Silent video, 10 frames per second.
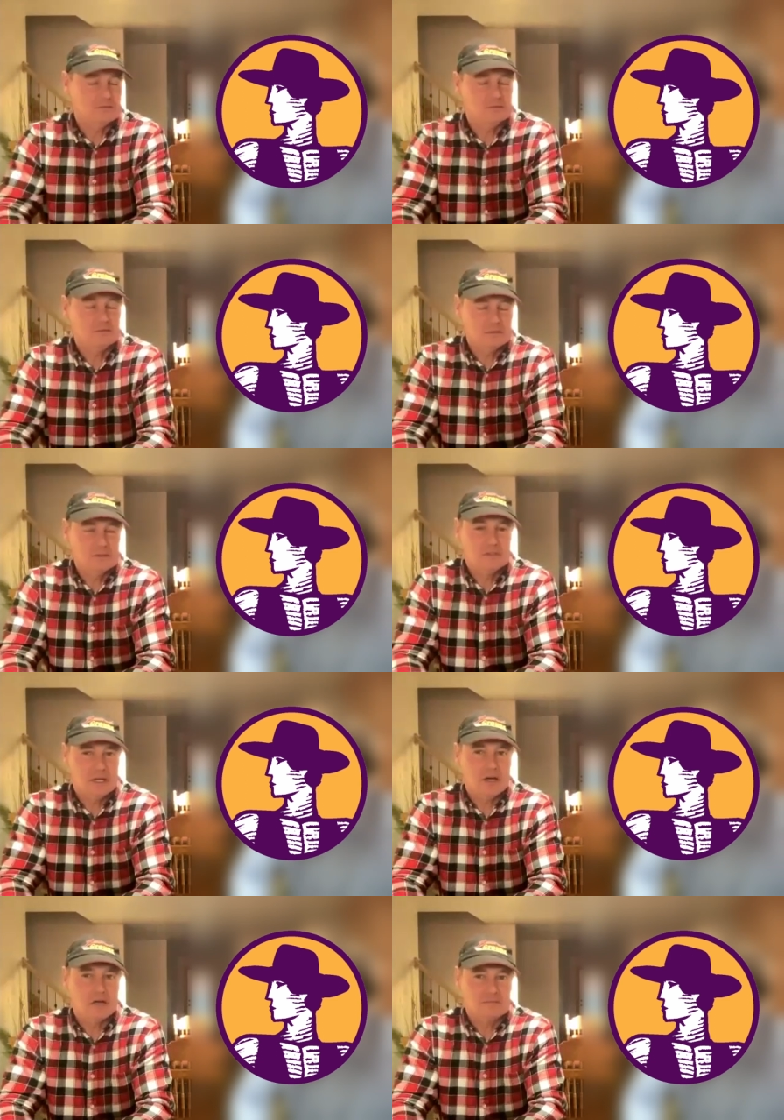Yeah.
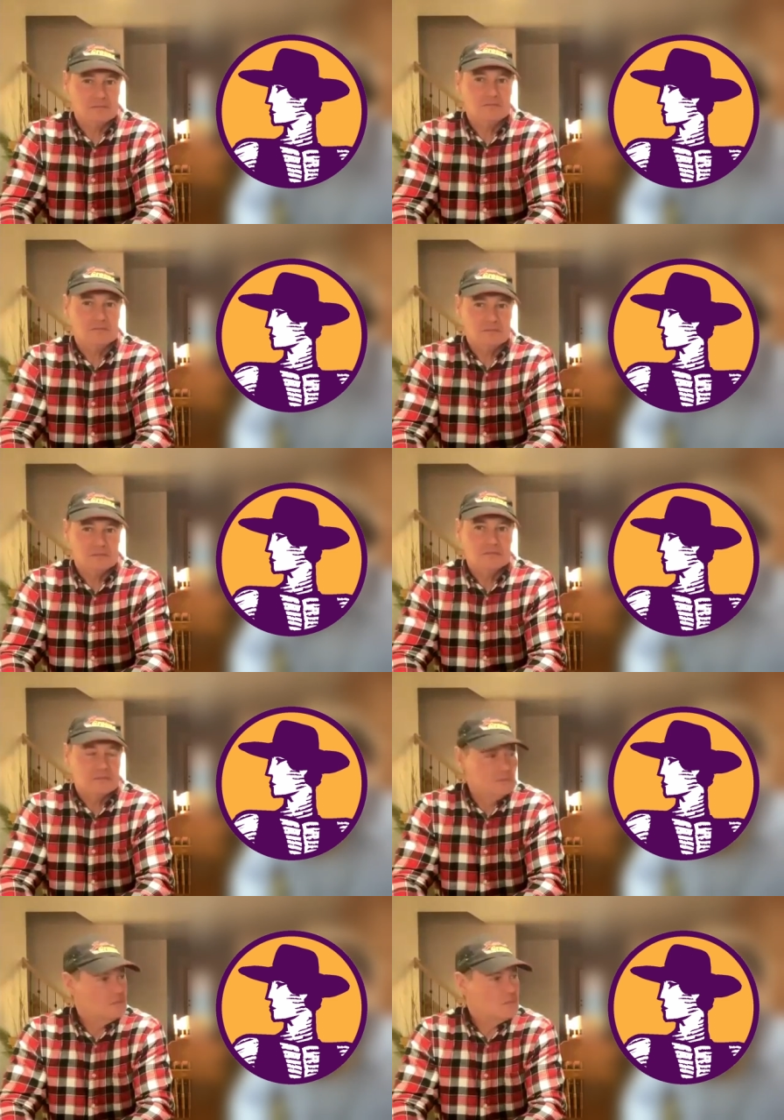Yeah,
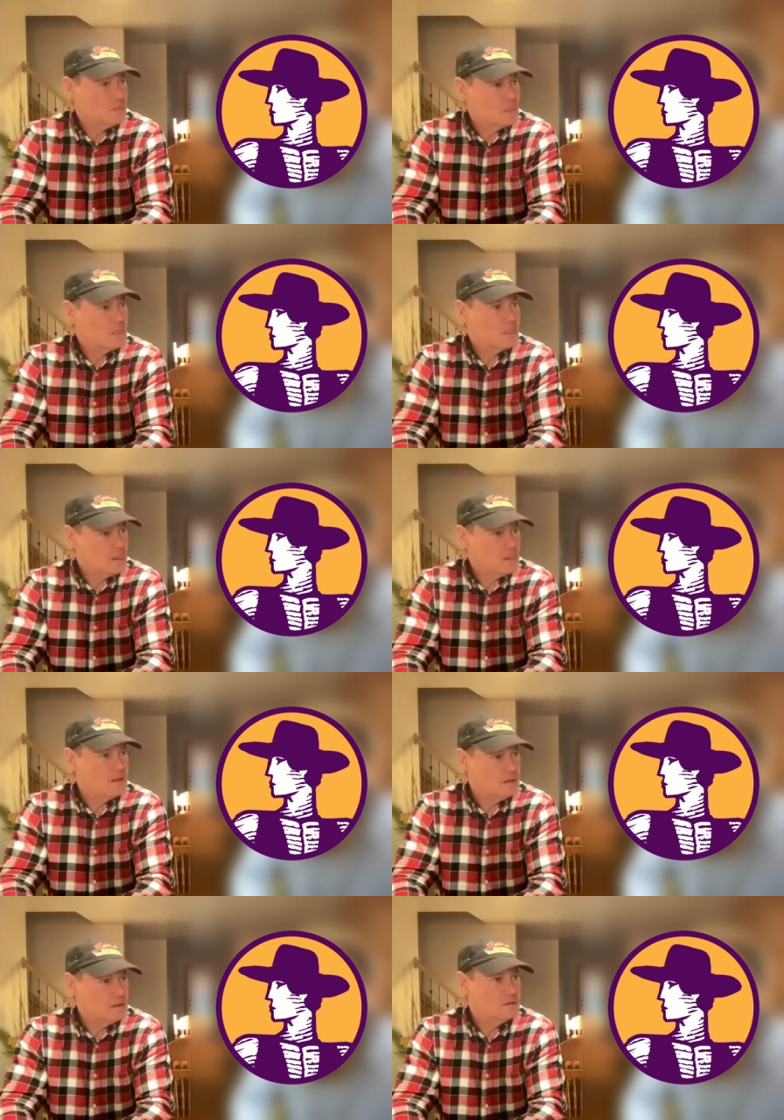triggers much more easily.